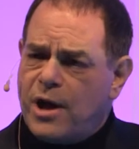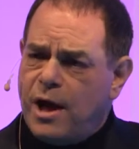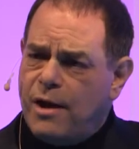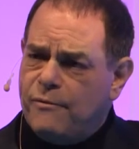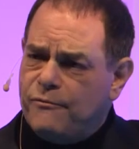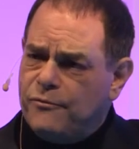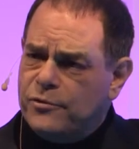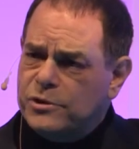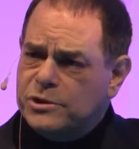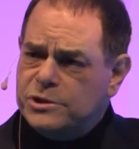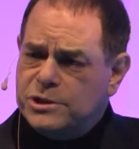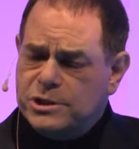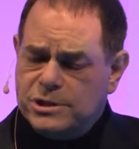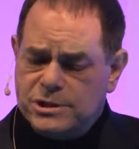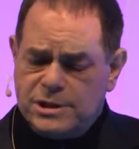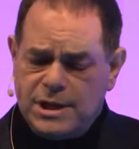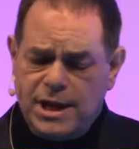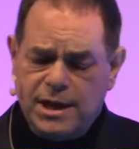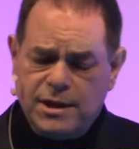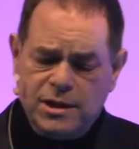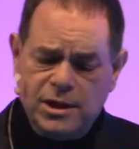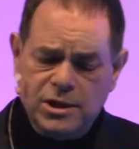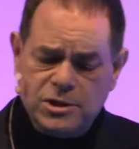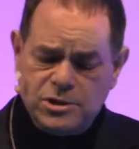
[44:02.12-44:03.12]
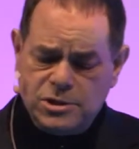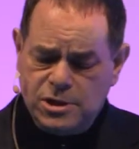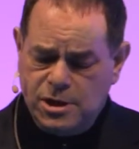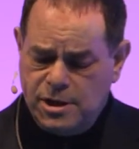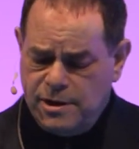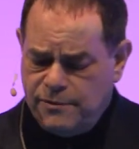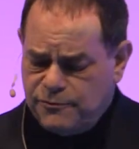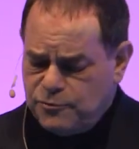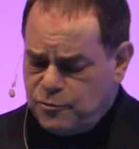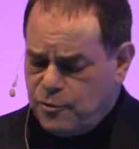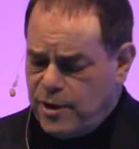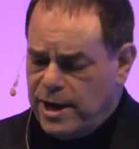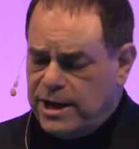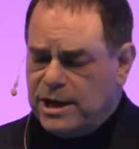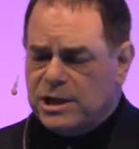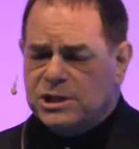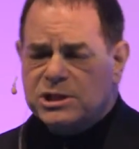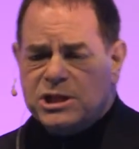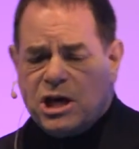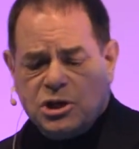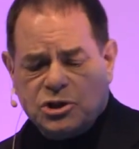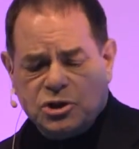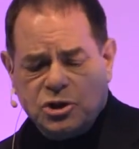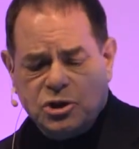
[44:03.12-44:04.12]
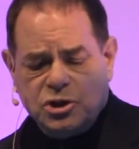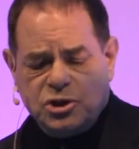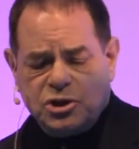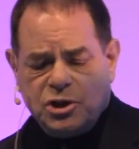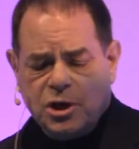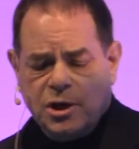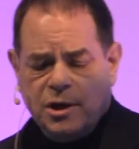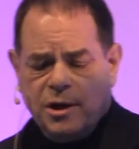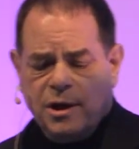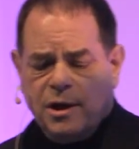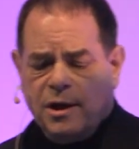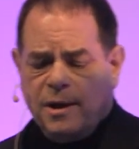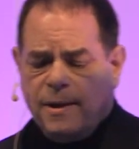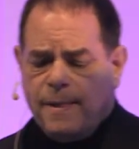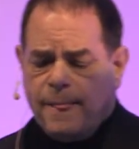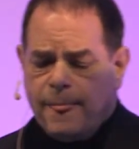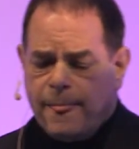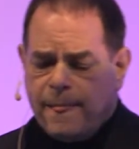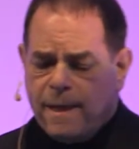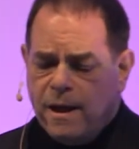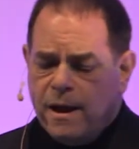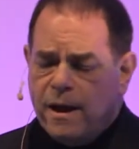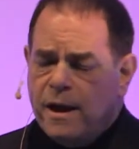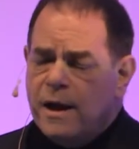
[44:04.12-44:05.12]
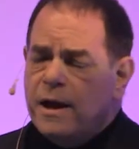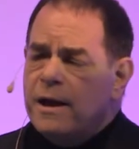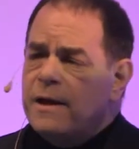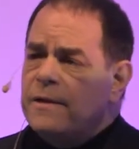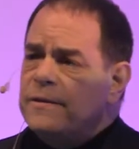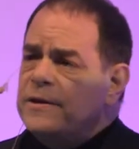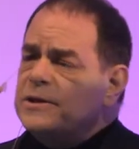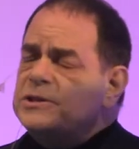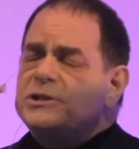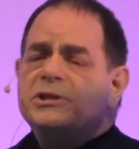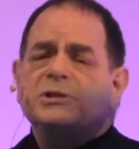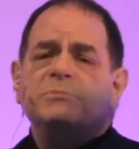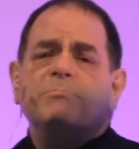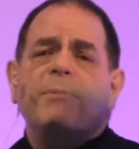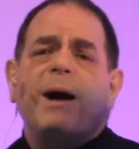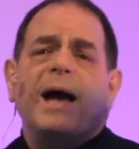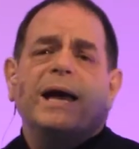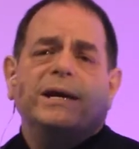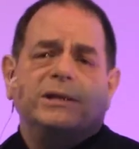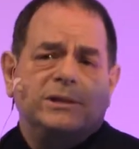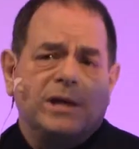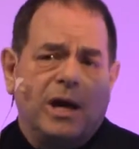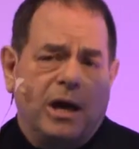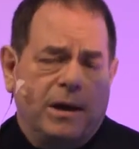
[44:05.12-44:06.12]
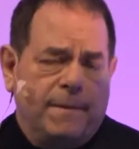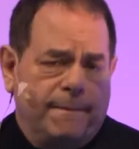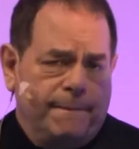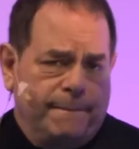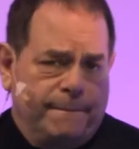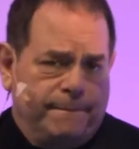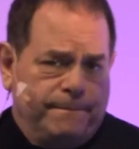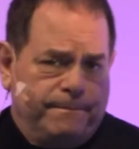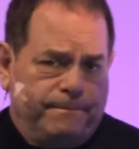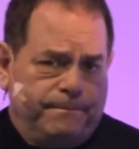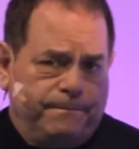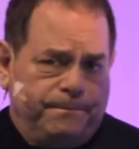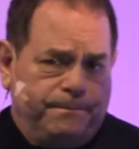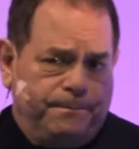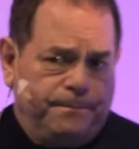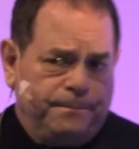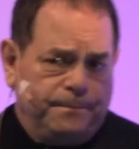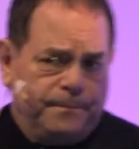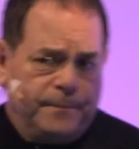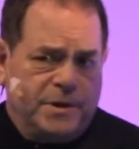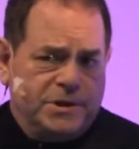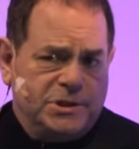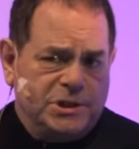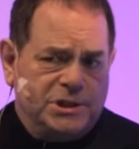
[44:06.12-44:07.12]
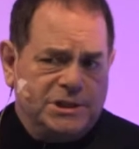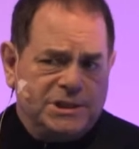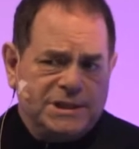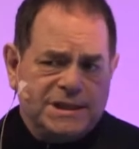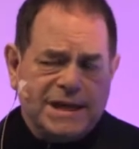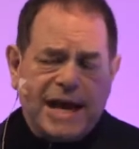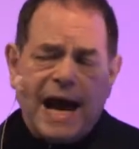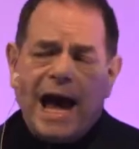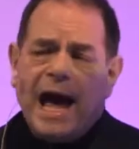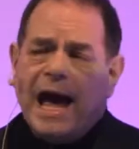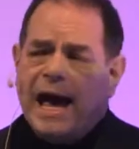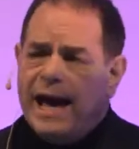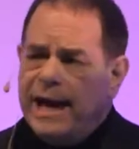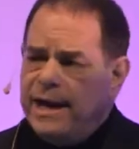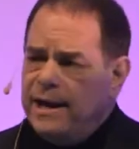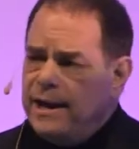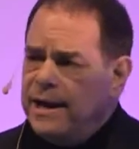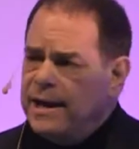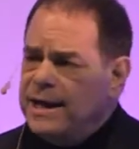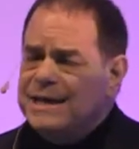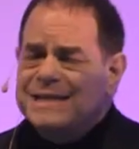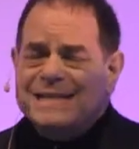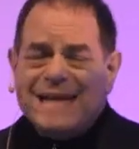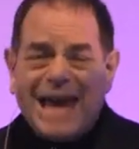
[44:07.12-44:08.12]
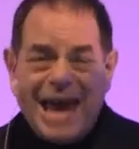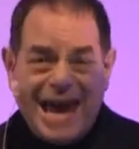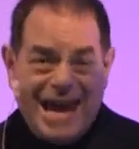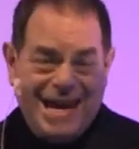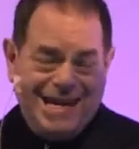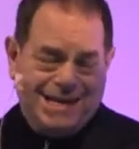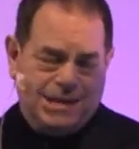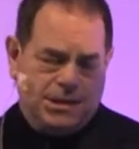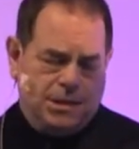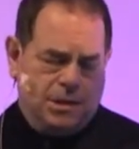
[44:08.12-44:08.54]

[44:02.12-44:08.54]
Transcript: conferences like this, enough training sessions. This is my son. This is Sky. He's 8.